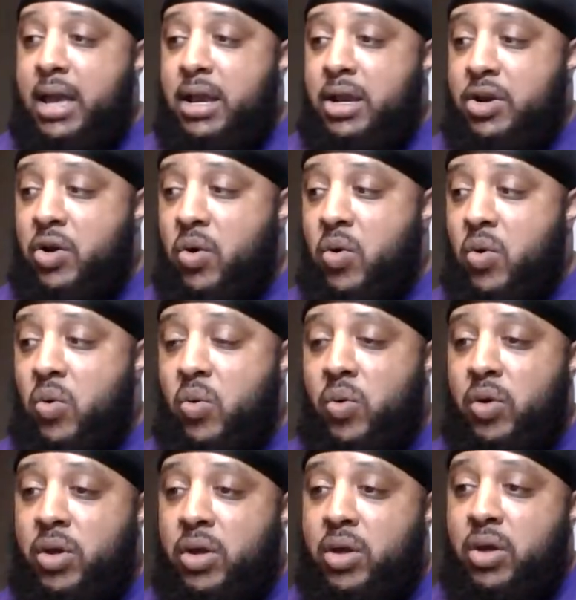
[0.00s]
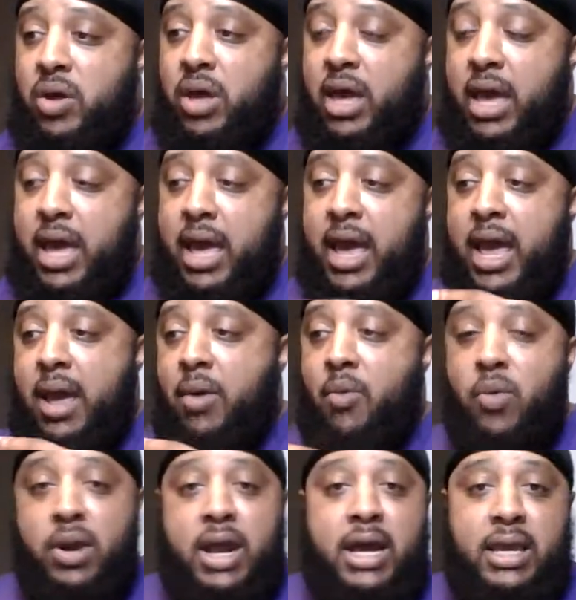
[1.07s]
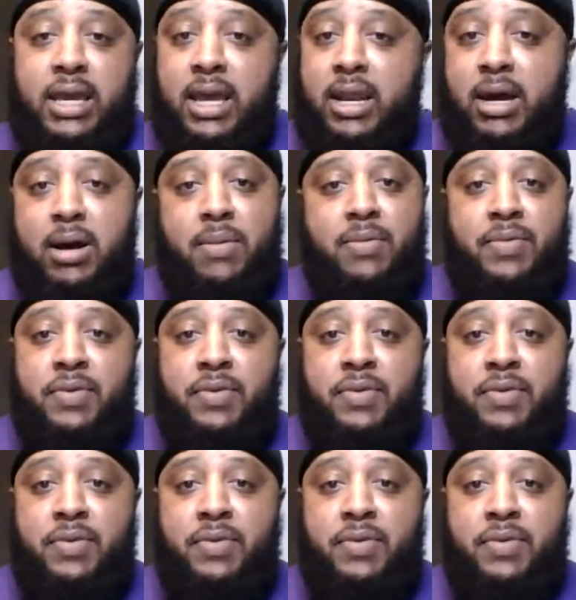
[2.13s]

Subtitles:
hey, when I get up